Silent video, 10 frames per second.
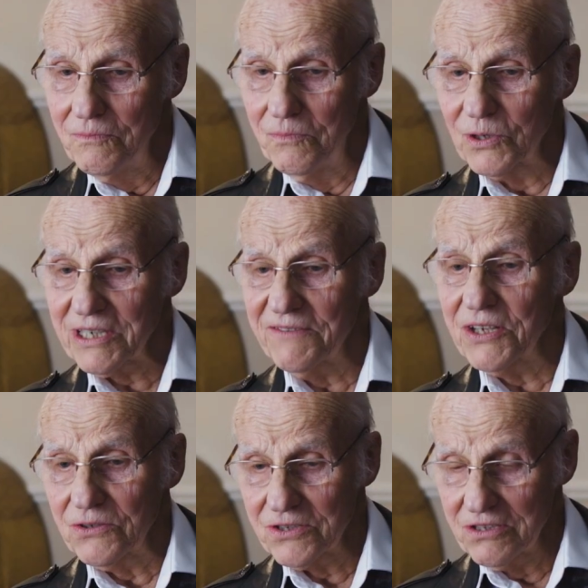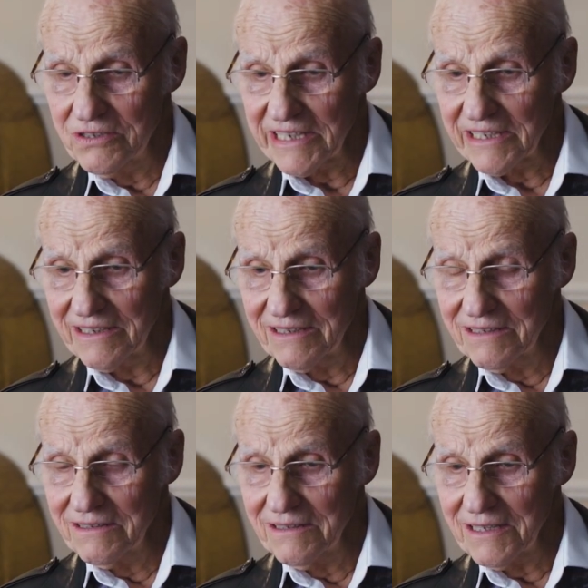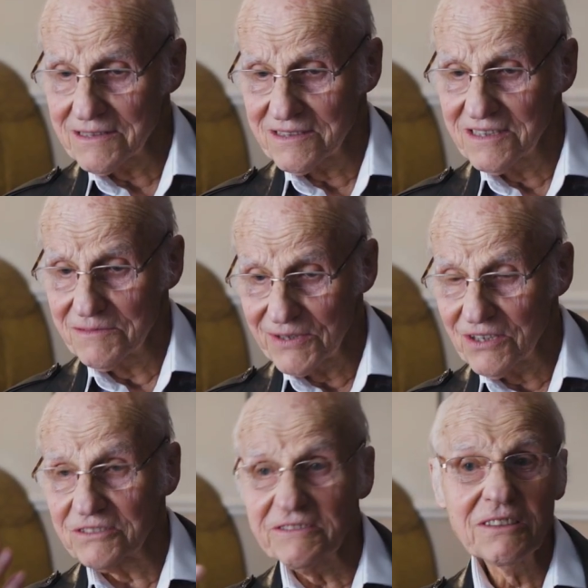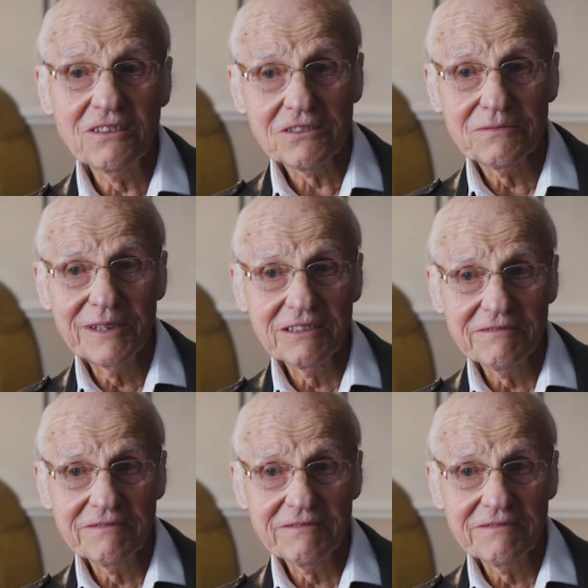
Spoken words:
whatever you're doing as a cinematographer, you've got to be